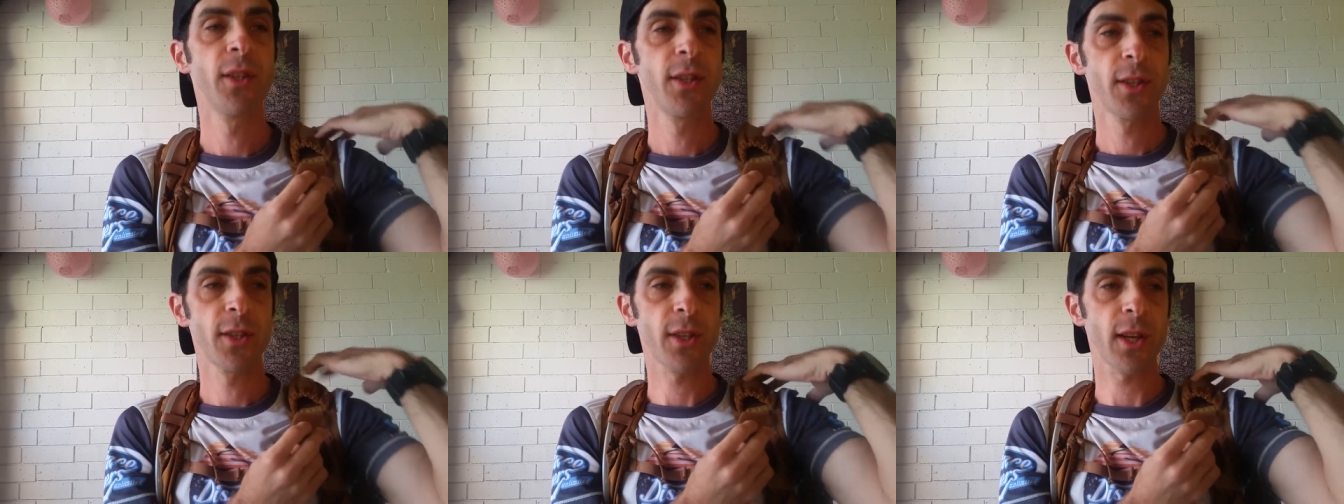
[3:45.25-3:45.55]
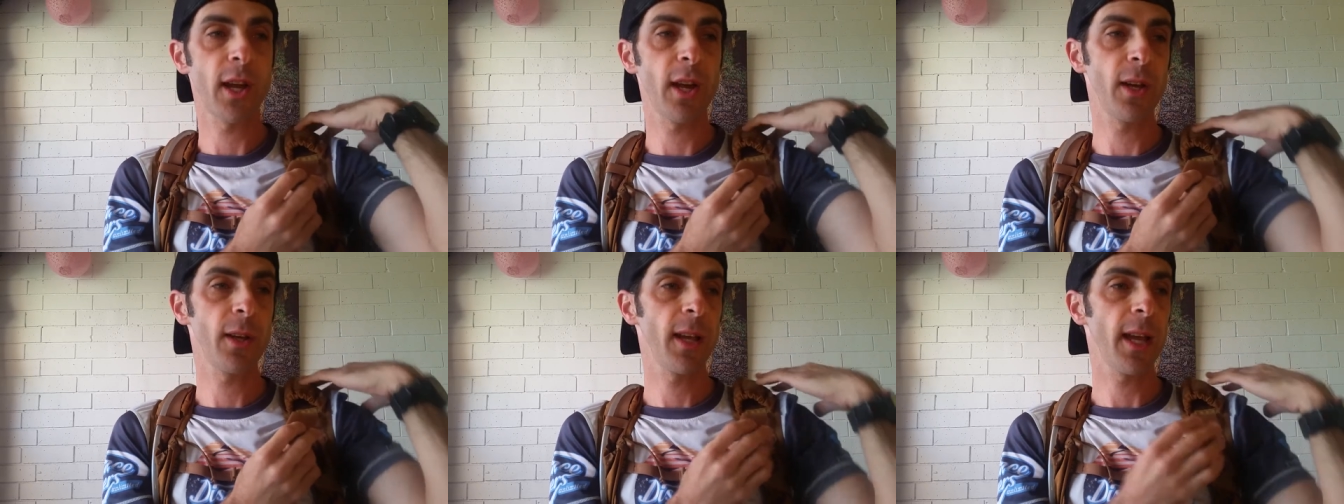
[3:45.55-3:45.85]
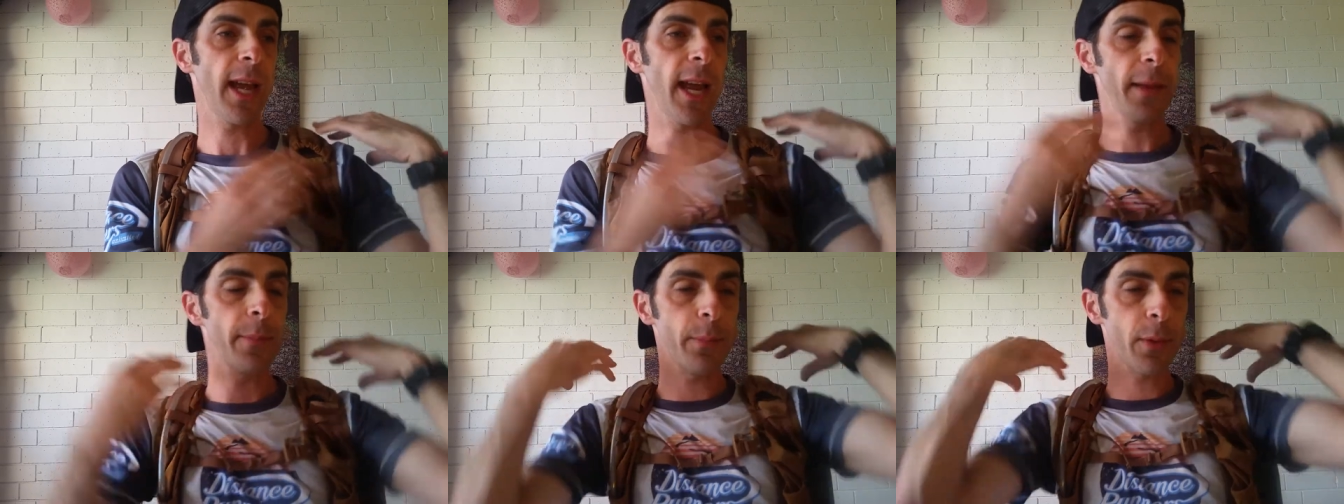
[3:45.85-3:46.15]
So,
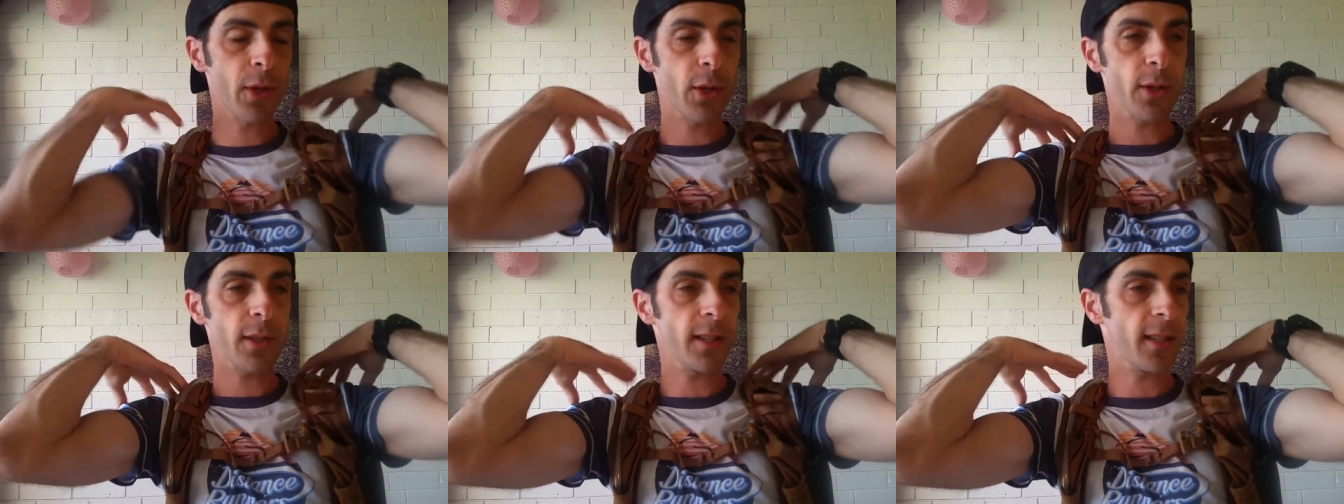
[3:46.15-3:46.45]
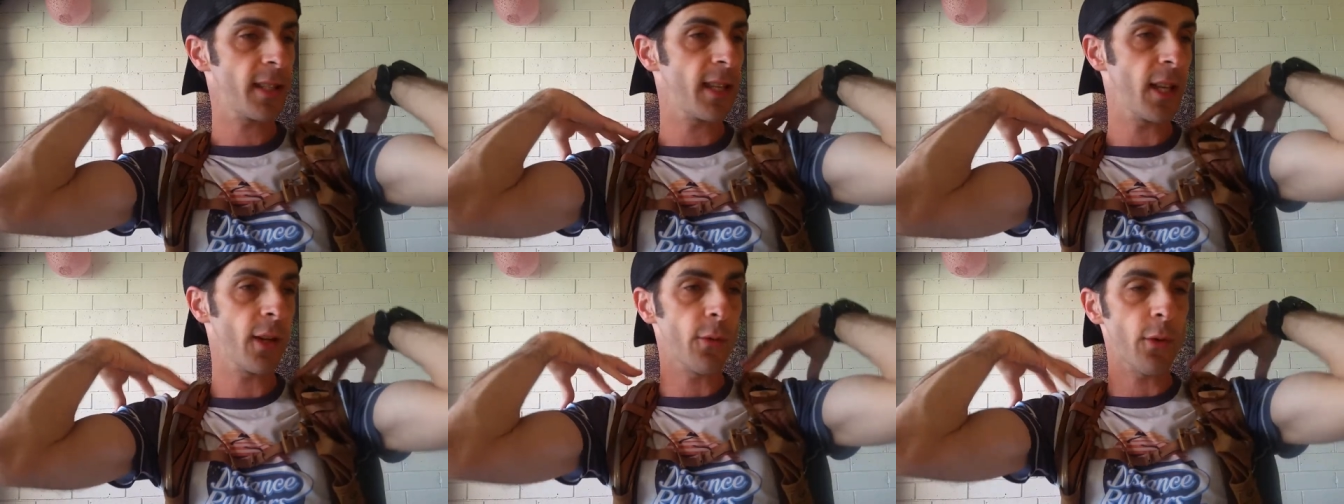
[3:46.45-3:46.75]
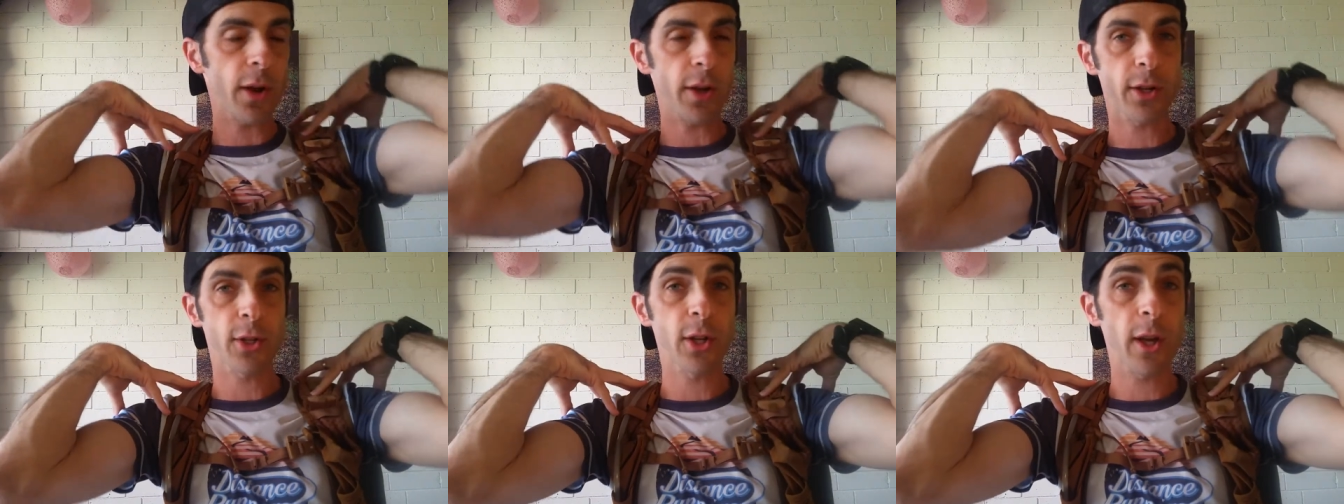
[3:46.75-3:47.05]
and because it's sitting
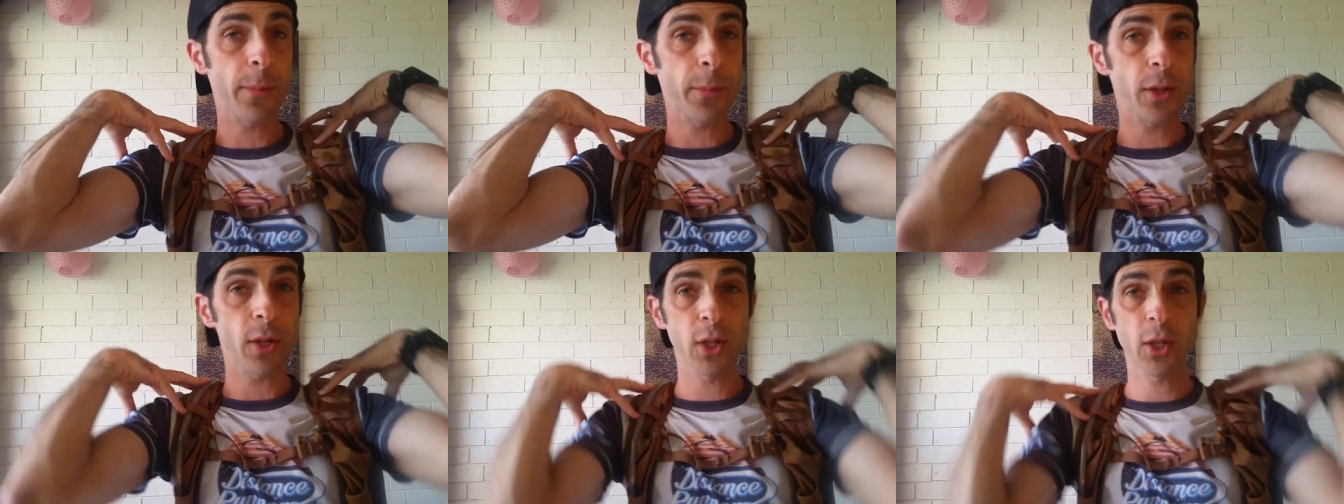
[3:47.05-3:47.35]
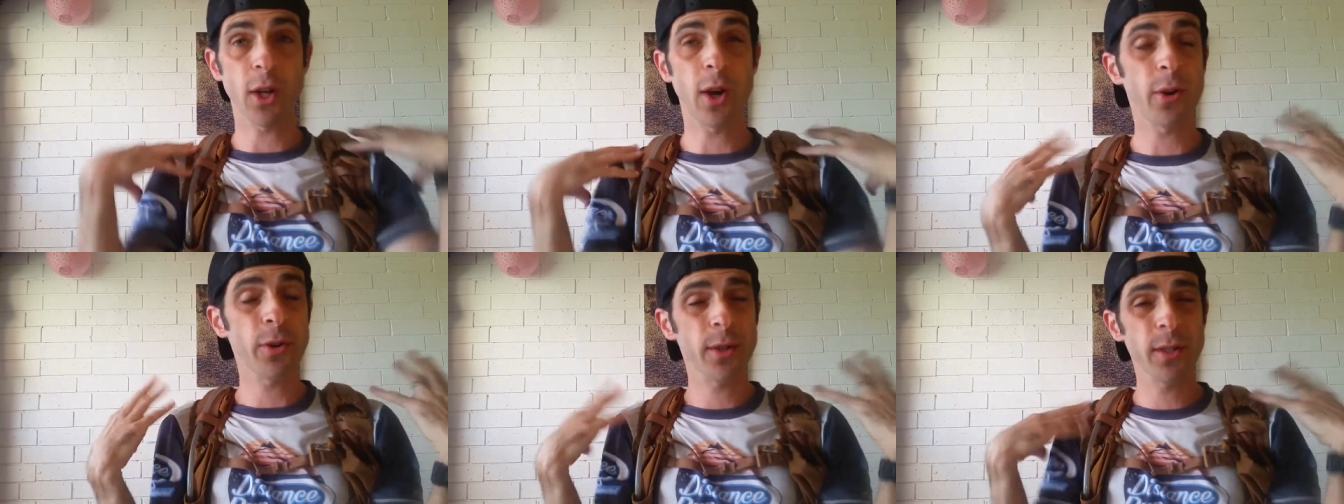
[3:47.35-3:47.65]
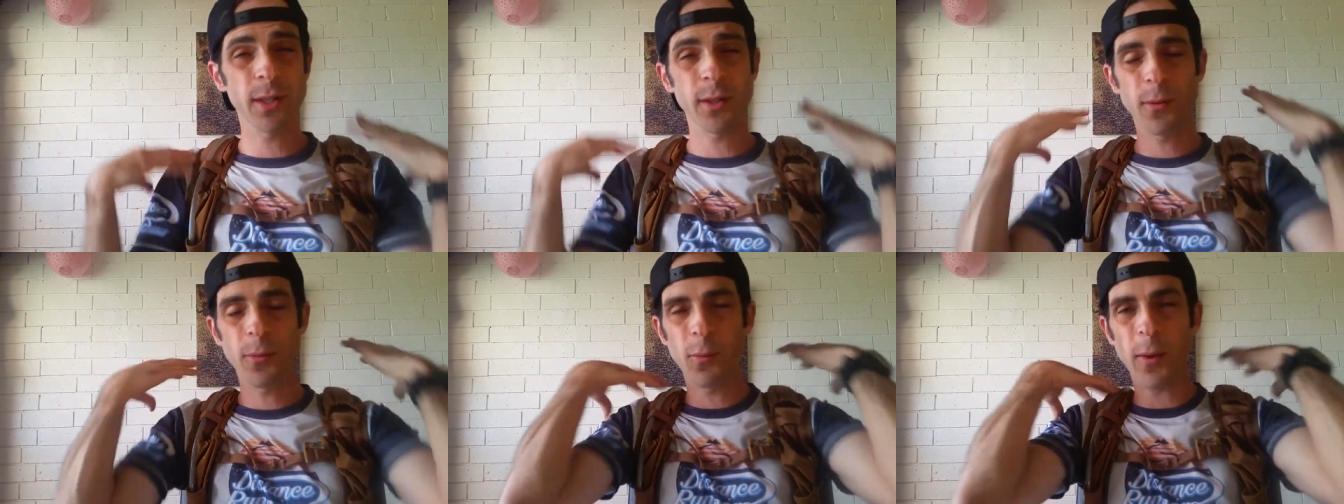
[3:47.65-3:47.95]
right on top of your shoulders,